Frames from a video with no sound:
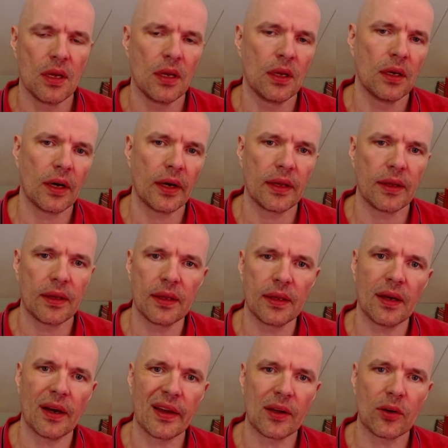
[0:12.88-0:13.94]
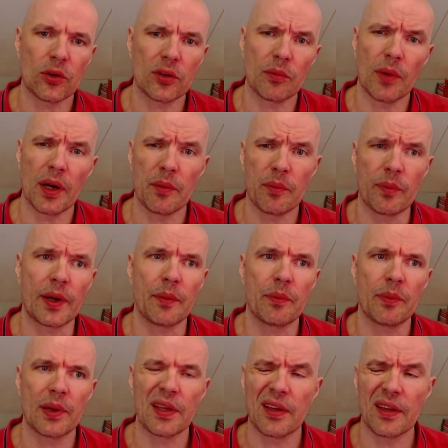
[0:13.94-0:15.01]
I got my
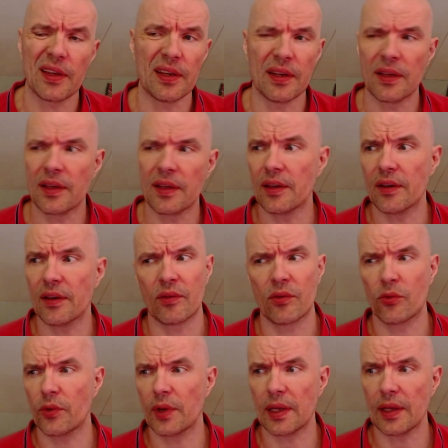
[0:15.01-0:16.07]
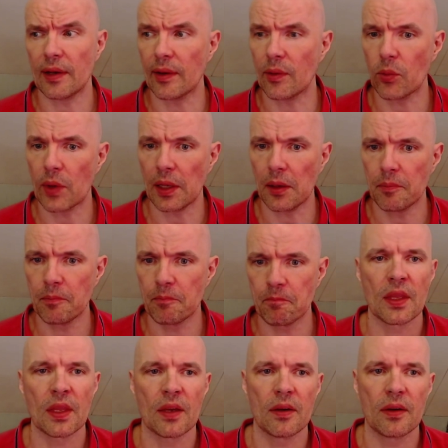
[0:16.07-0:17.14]
prep in here really well,
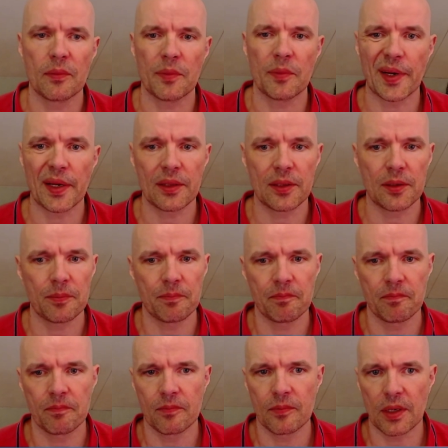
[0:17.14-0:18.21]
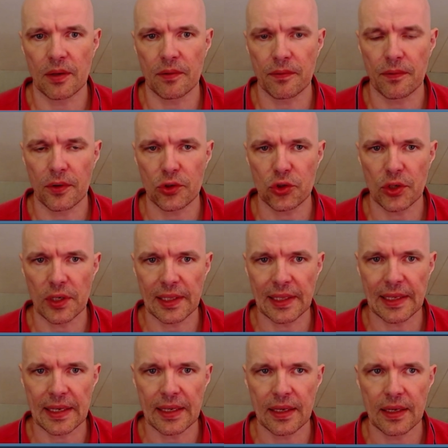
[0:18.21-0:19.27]
but
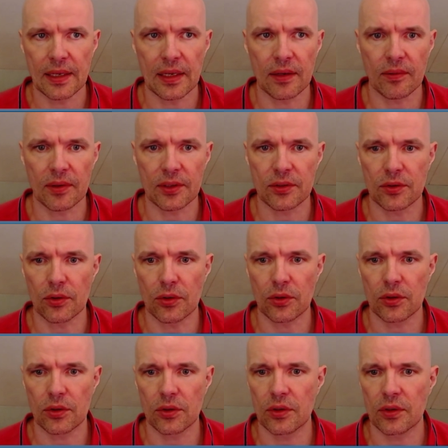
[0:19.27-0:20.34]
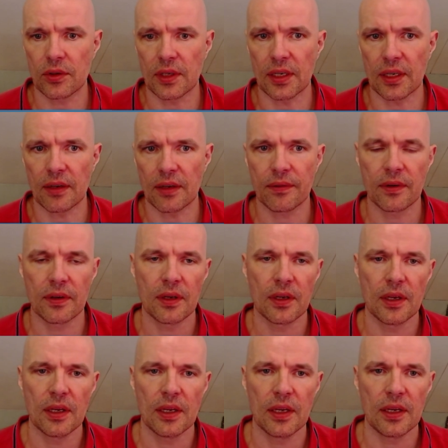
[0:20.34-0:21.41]
unfortunately it was not enough.
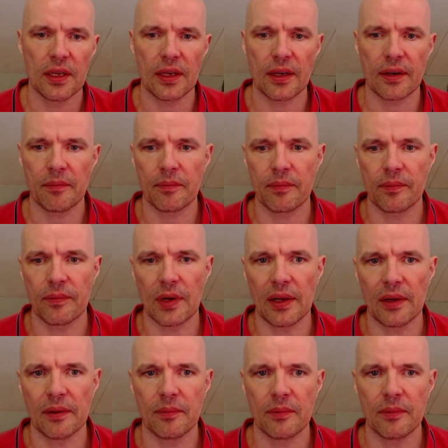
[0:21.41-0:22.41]
Here, well,